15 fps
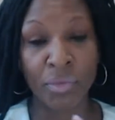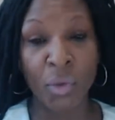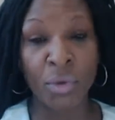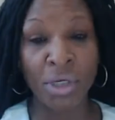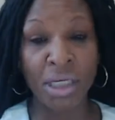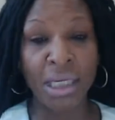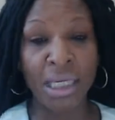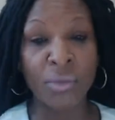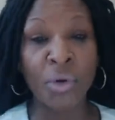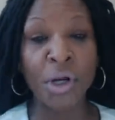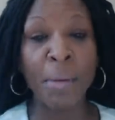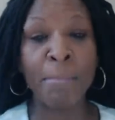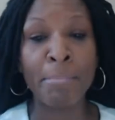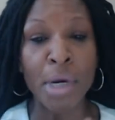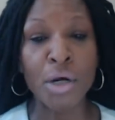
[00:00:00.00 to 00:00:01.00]
on
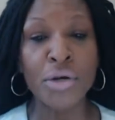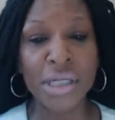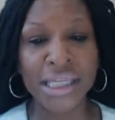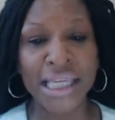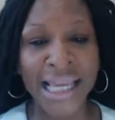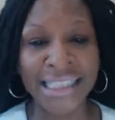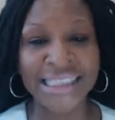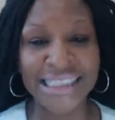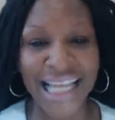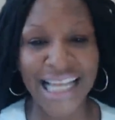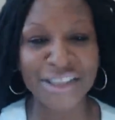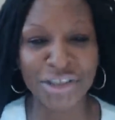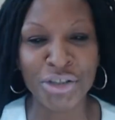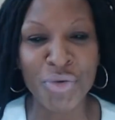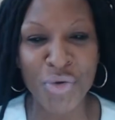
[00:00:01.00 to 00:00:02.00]
a murder case
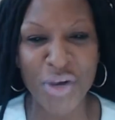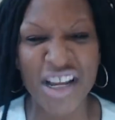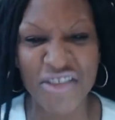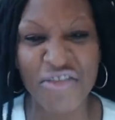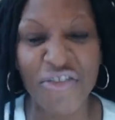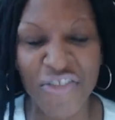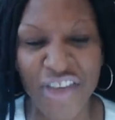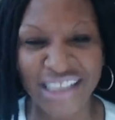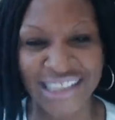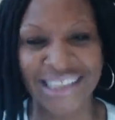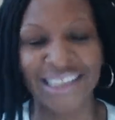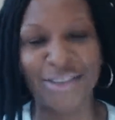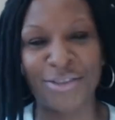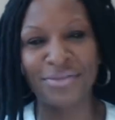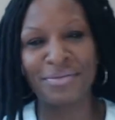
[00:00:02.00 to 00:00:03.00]
that you
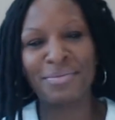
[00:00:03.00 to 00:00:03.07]
confessed.